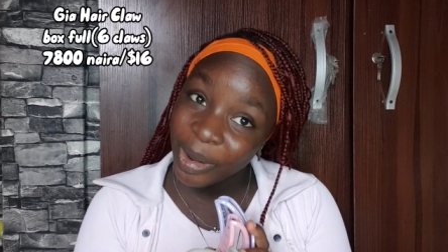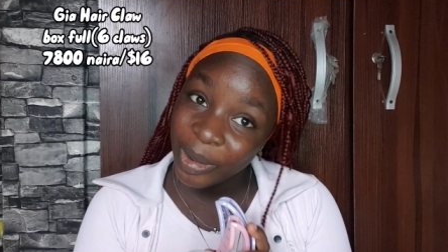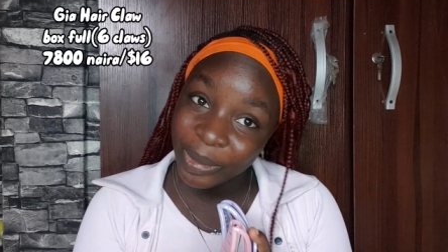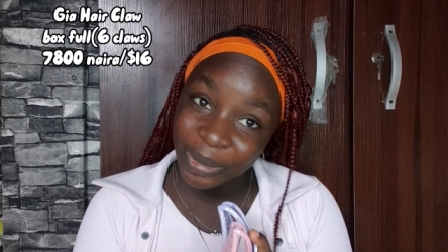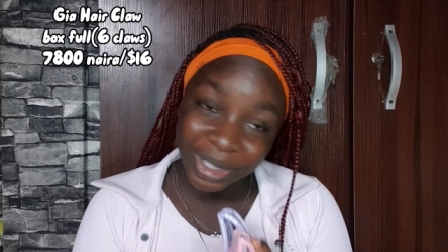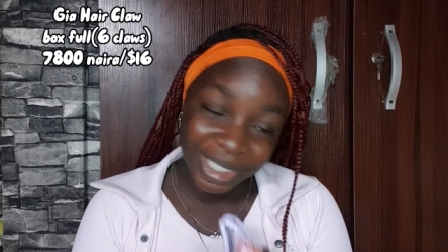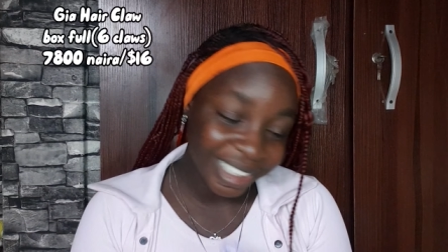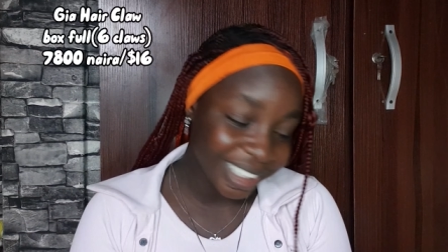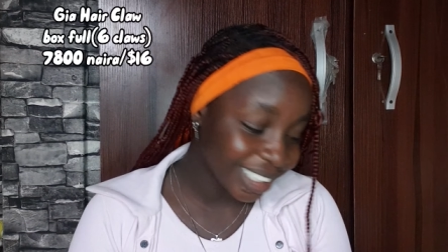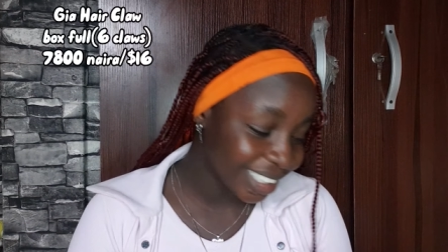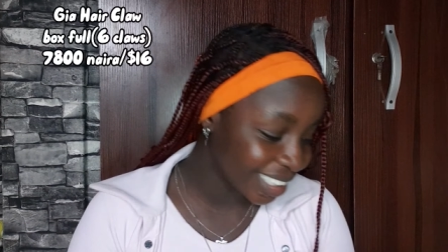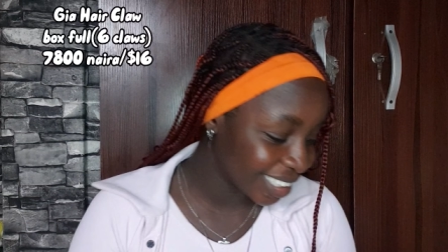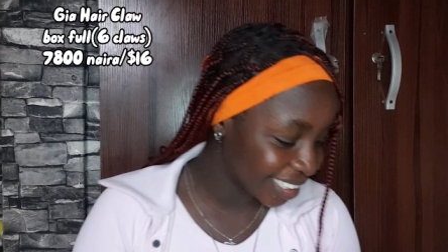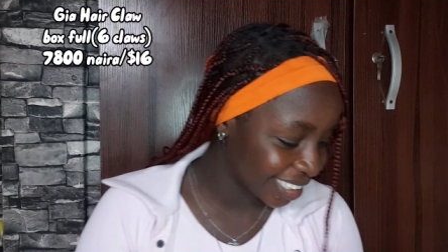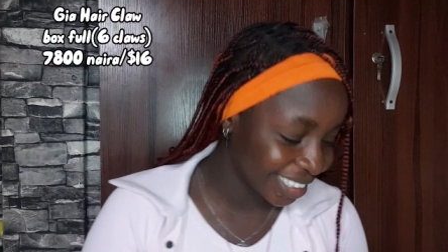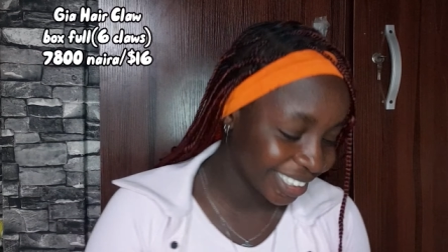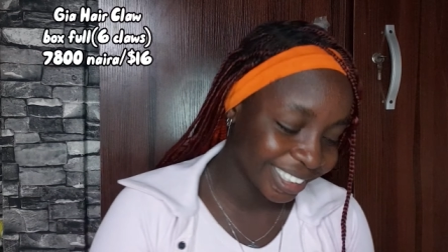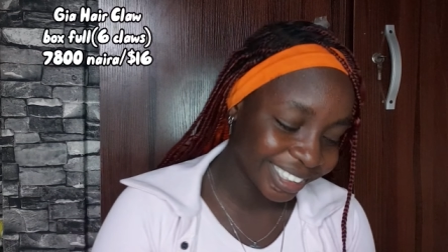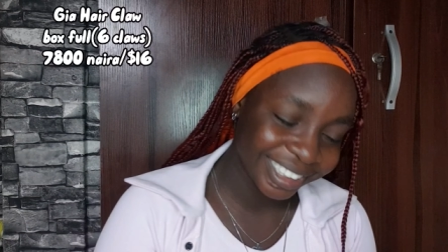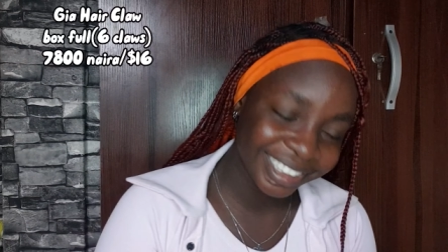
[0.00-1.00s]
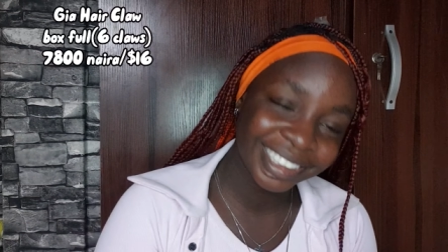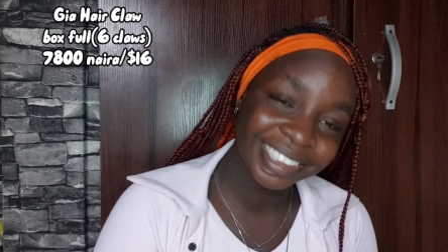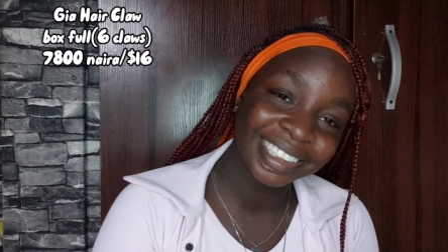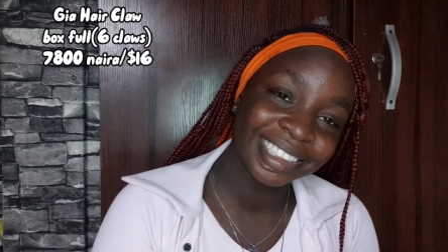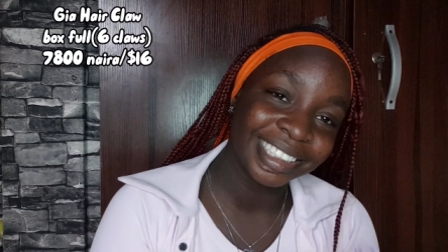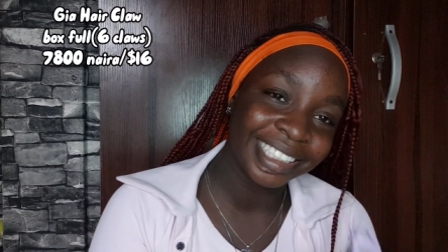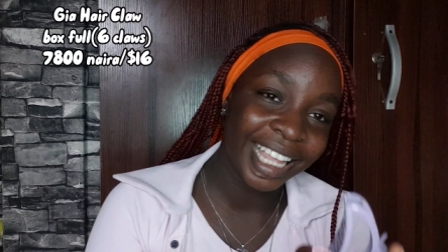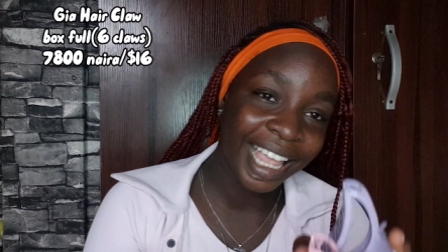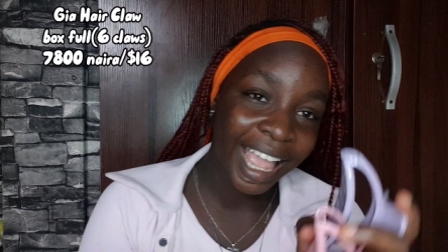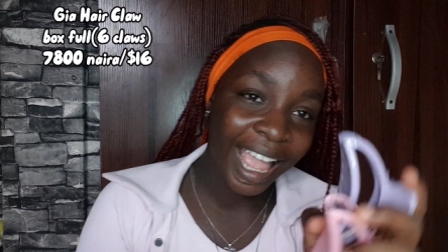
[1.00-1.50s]
ones
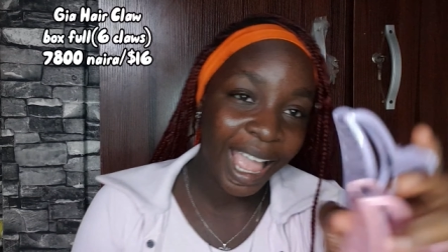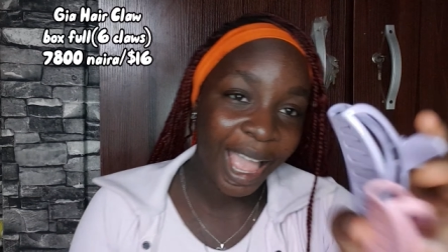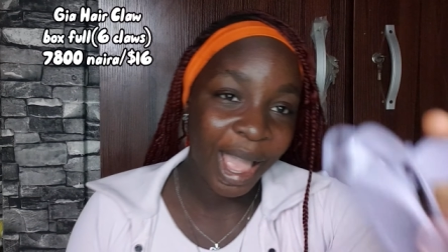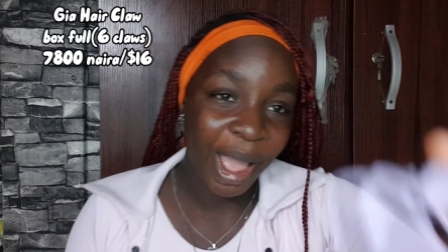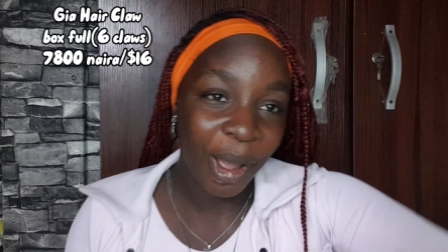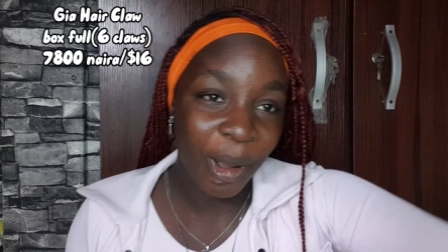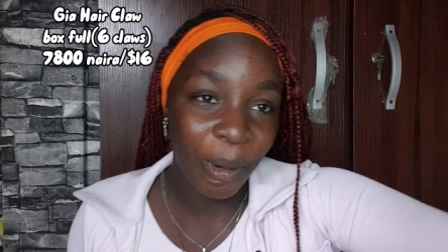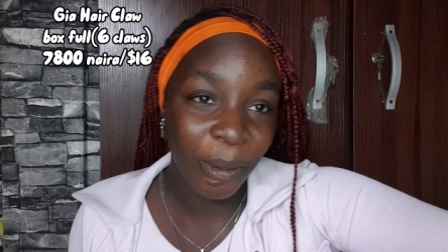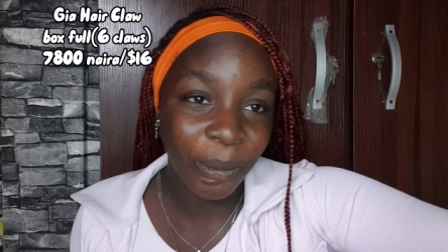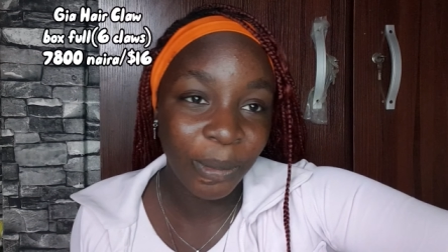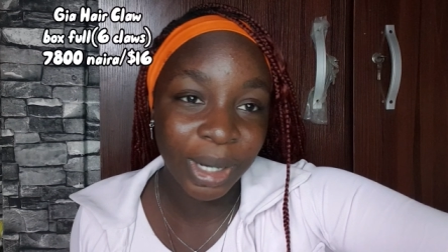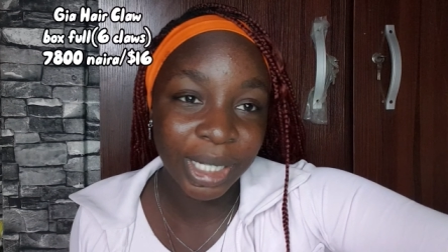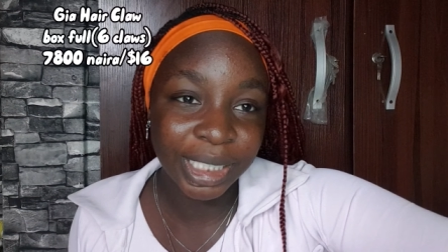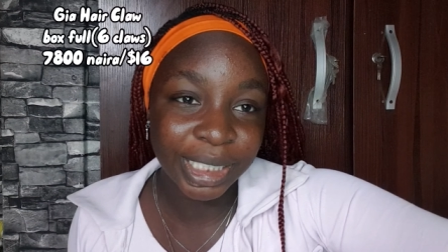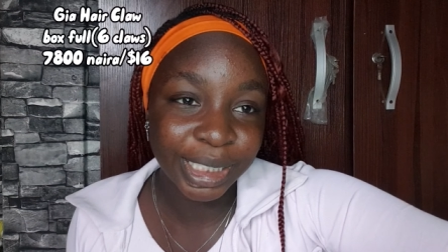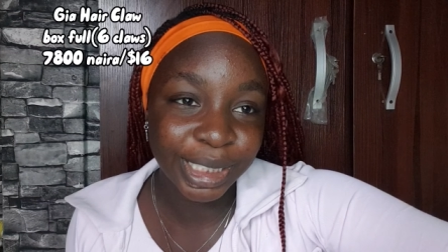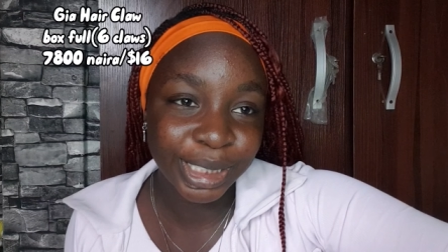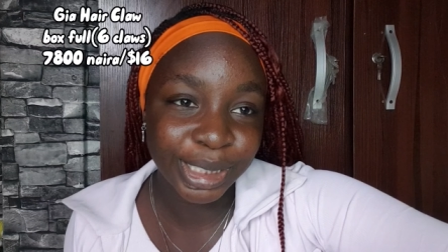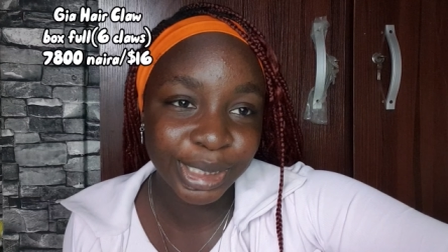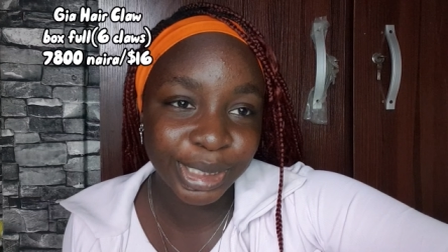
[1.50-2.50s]
one